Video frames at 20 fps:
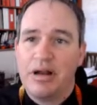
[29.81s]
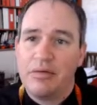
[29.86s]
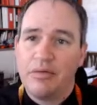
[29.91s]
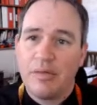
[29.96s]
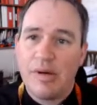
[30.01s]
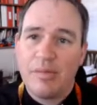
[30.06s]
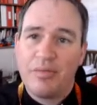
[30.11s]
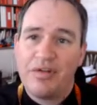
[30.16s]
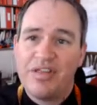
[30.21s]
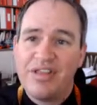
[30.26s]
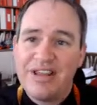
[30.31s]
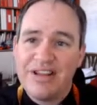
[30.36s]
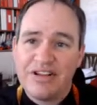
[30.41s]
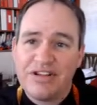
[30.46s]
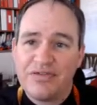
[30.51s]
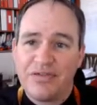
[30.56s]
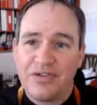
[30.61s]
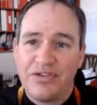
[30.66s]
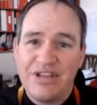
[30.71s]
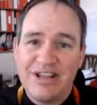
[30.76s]
And remember,
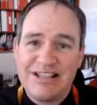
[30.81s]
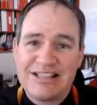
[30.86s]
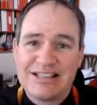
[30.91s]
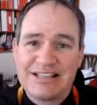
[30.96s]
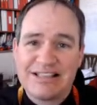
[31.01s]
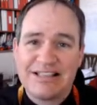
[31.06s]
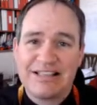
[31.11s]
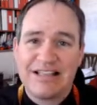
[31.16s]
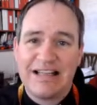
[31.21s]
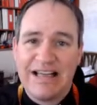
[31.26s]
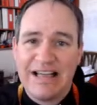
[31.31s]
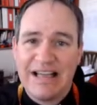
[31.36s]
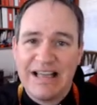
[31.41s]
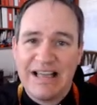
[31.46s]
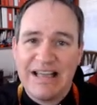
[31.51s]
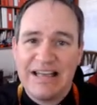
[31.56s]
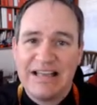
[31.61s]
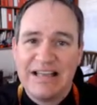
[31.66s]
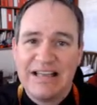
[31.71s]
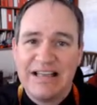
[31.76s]
for this
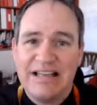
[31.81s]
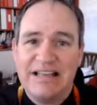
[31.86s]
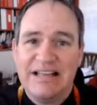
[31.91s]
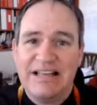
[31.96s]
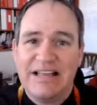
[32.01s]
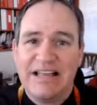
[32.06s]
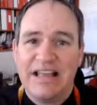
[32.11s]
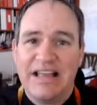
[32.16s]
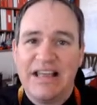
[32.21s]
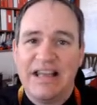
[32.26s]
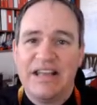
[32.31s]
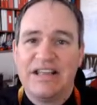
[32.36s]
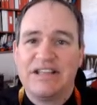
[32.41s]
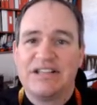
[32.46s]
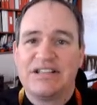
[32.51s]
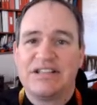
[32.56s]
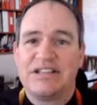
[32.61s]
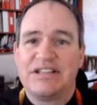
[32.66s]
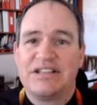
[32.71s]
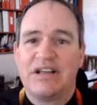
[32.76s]
slide, it
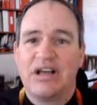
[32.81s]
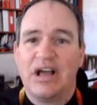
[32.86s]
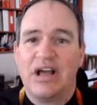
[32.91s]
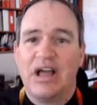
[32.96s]
is